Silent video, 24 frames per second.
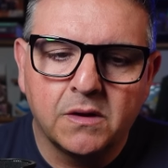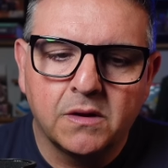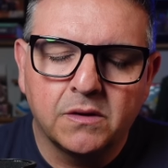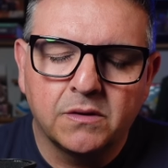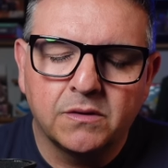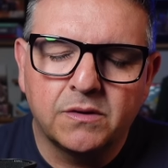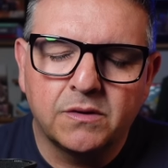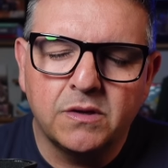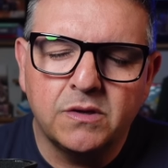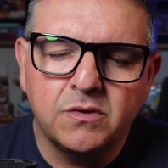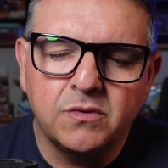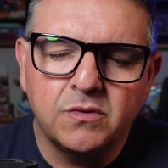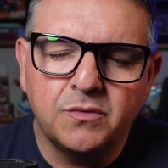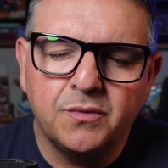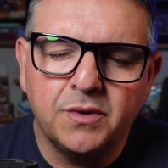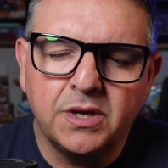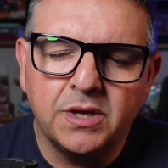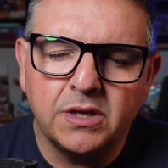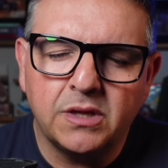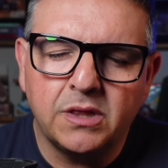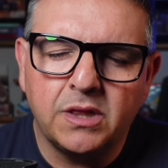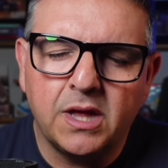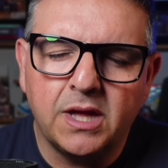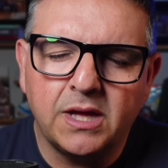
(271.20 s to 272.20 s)
Do you
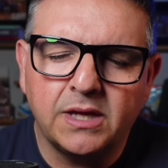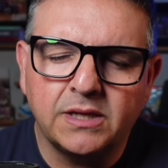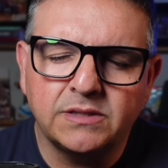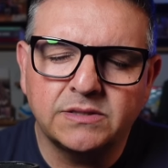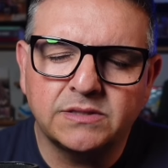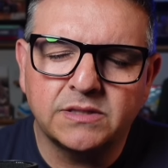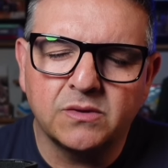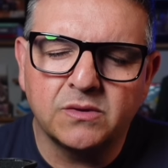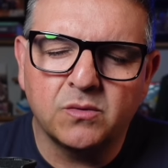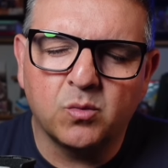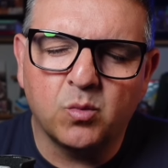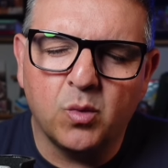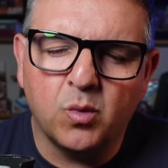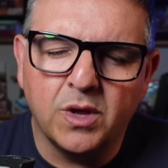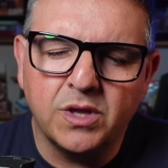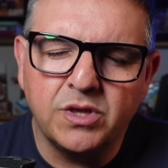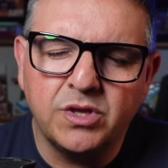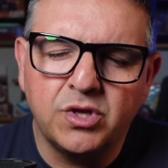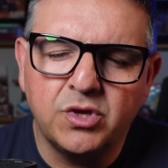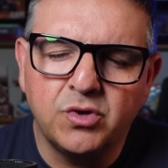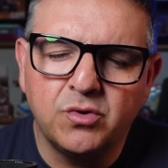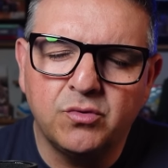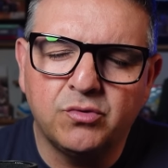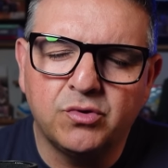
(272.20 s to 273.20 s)
realize that when
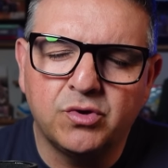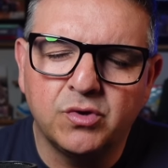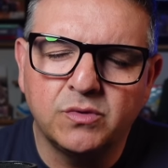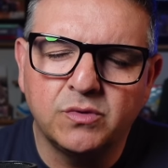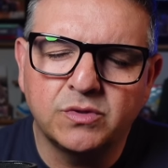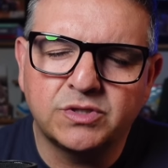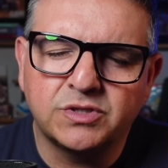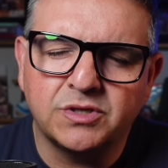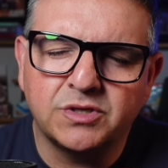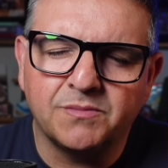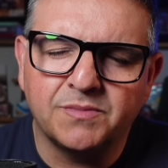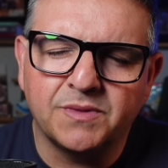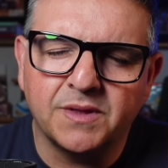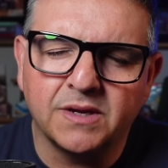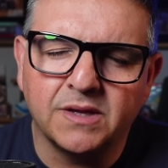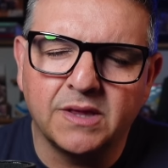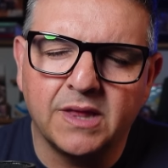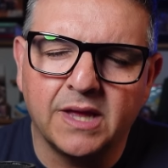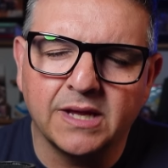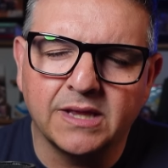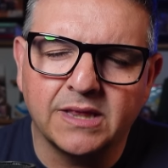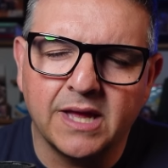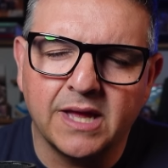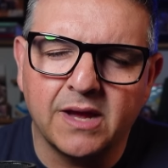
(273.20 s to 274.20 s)
you do something
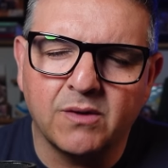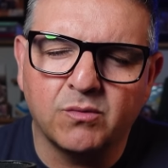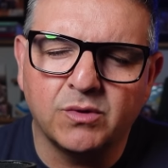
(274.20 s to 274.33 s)
like that,